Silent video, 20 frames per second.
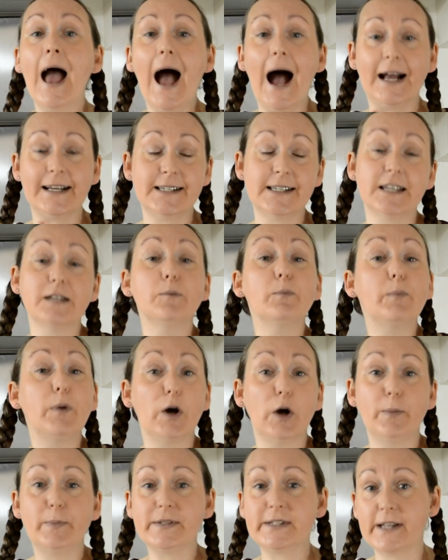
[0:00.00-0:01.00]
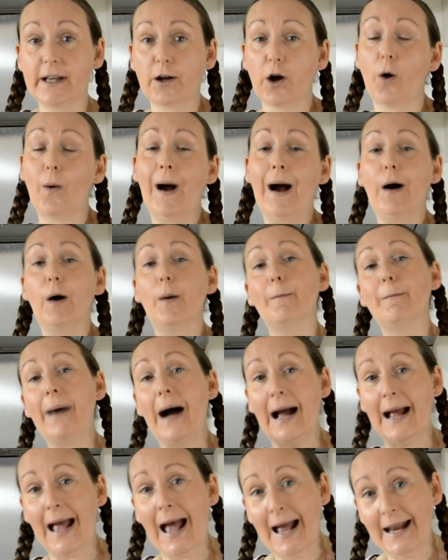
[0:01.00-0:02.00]
I didn't purposely go out and
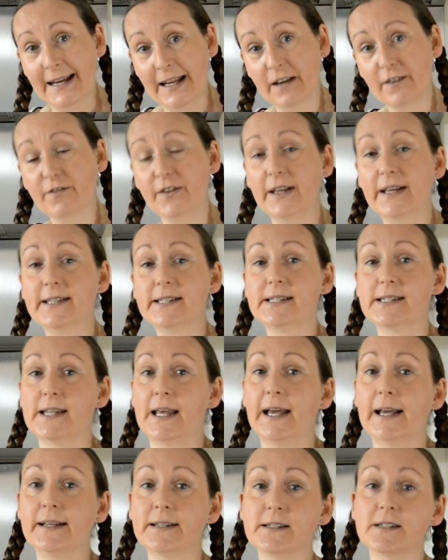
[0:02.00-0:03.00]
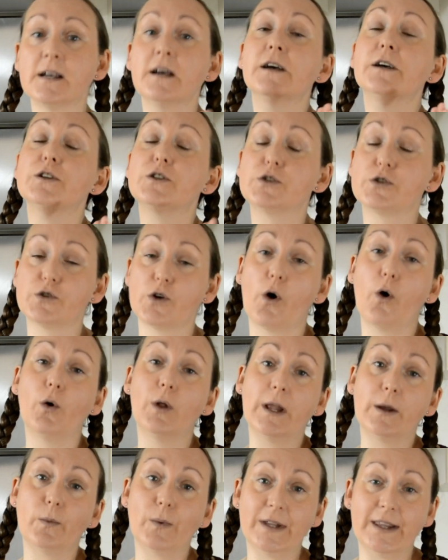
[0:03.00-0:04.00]
buy any of these things
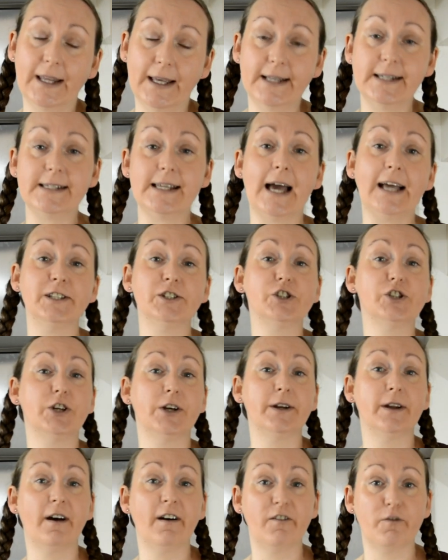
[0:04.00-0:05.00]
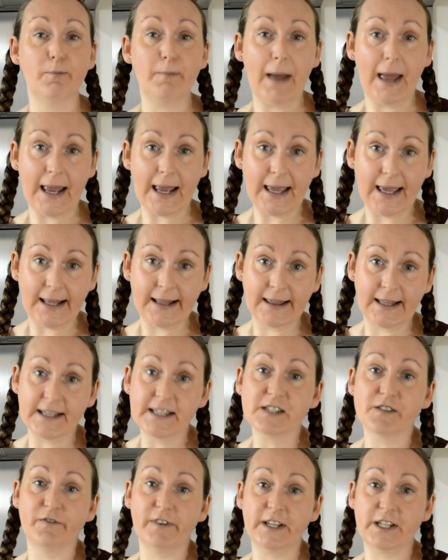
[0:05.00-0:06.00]
solely with the intention of making
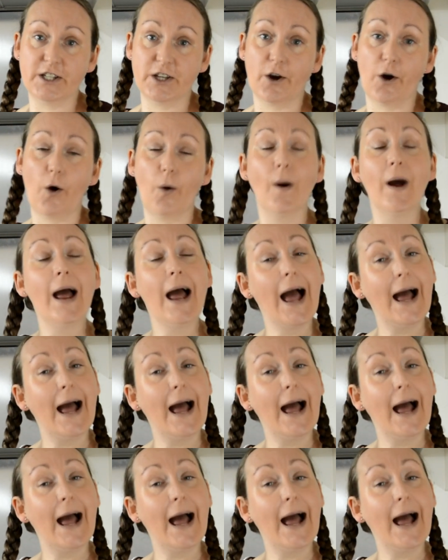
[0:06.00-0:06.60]
this video,